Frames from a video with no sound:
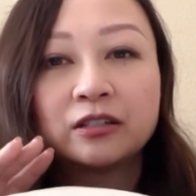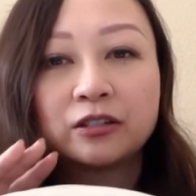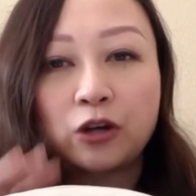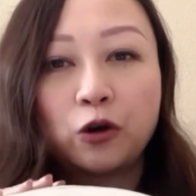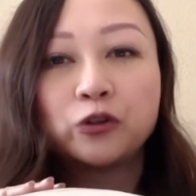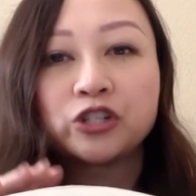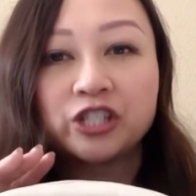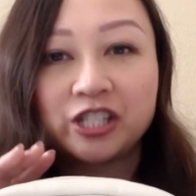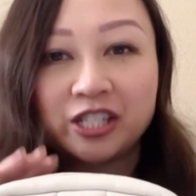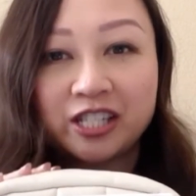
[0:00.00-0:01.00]

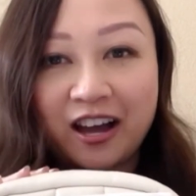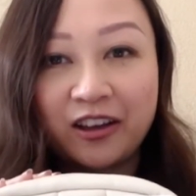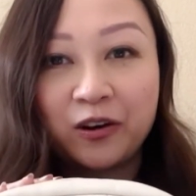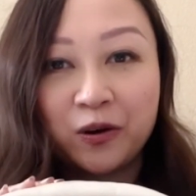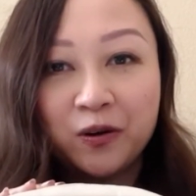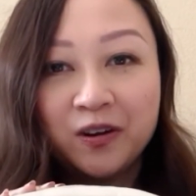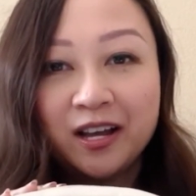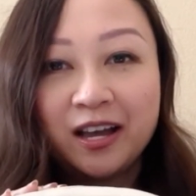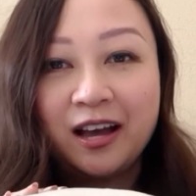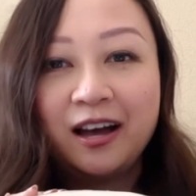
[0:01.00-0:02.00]
Coach style
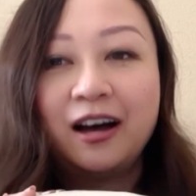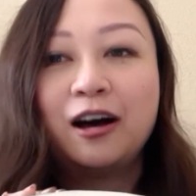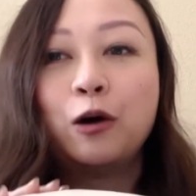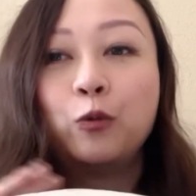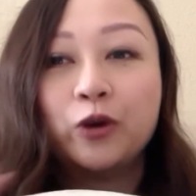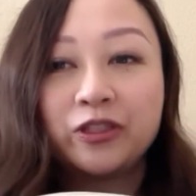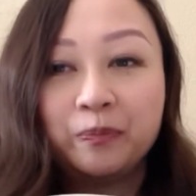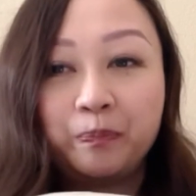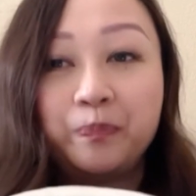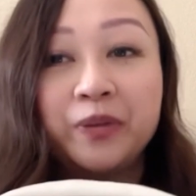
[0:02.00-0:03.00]
with
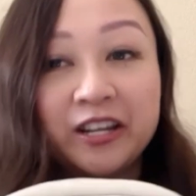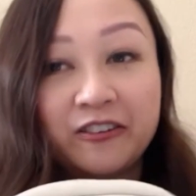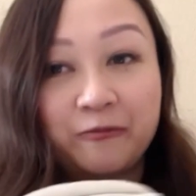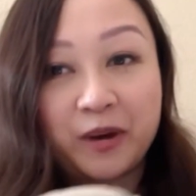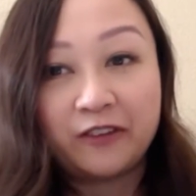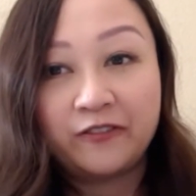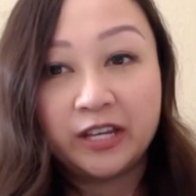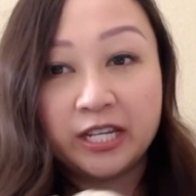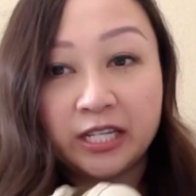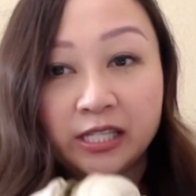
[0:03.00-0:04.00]
a bit of
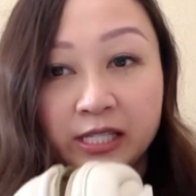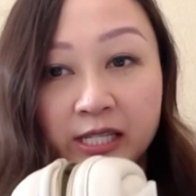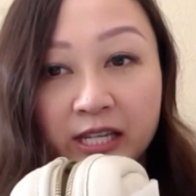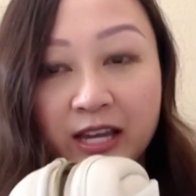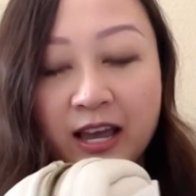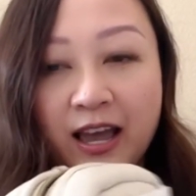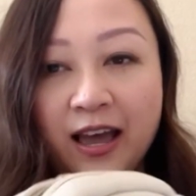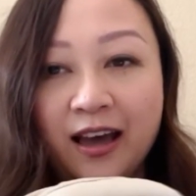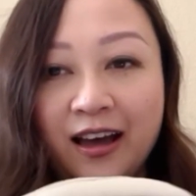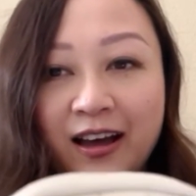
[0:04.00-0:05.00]
puffiness
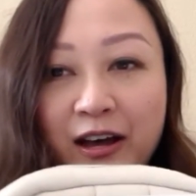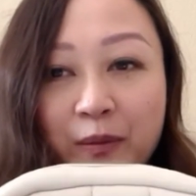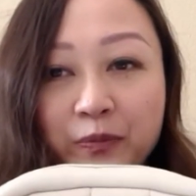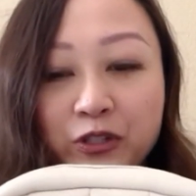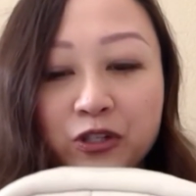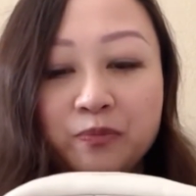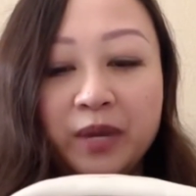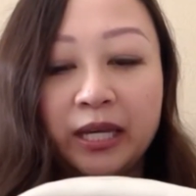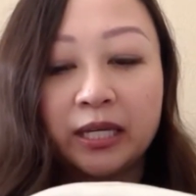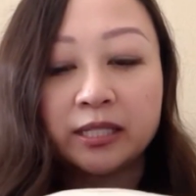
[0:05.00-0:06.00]
to
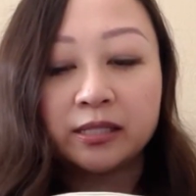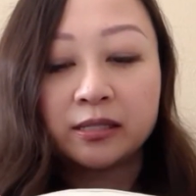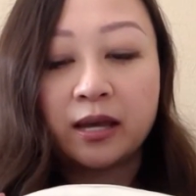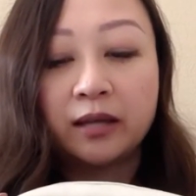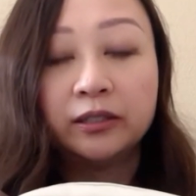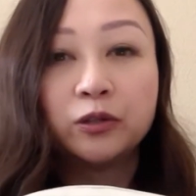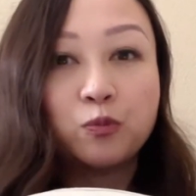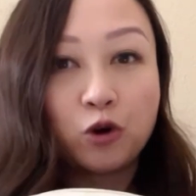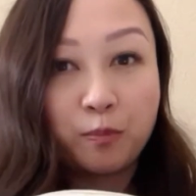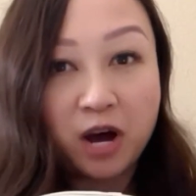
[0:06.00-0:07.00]
make it a little
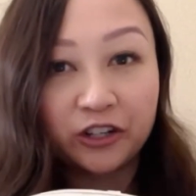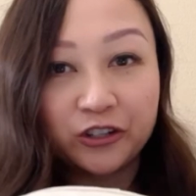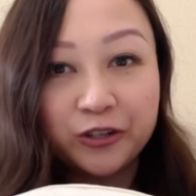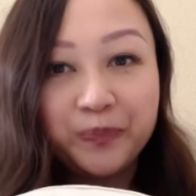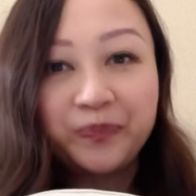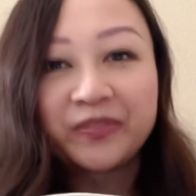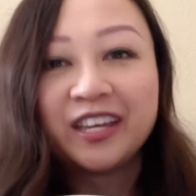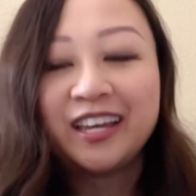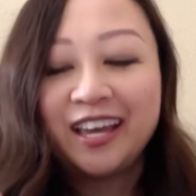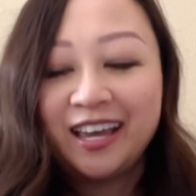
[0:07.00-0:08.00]
more modern.
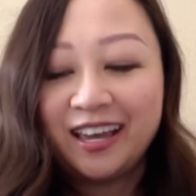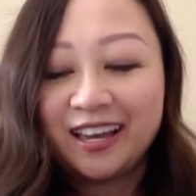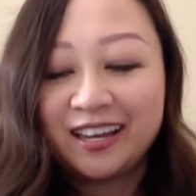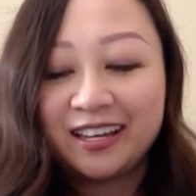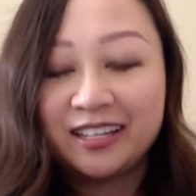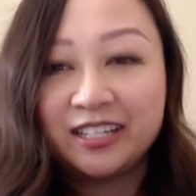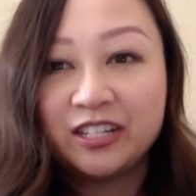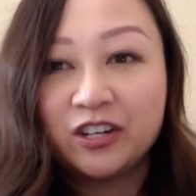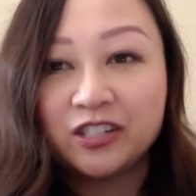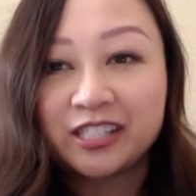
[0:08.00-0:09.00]
And, you
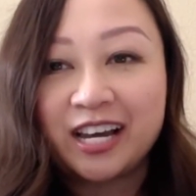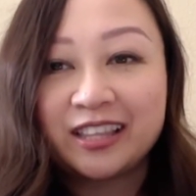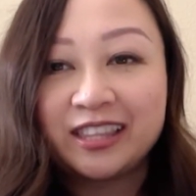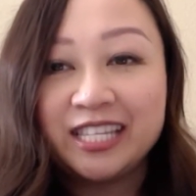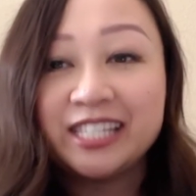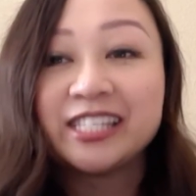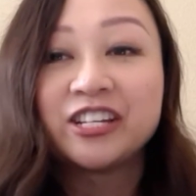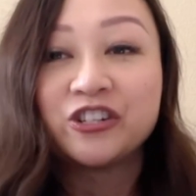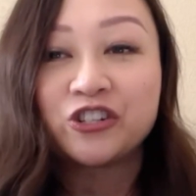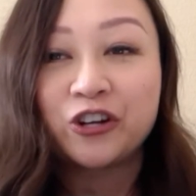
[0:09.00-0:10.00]
know, it's got the
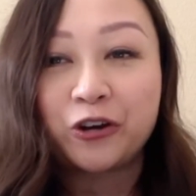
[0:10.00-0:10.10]
signature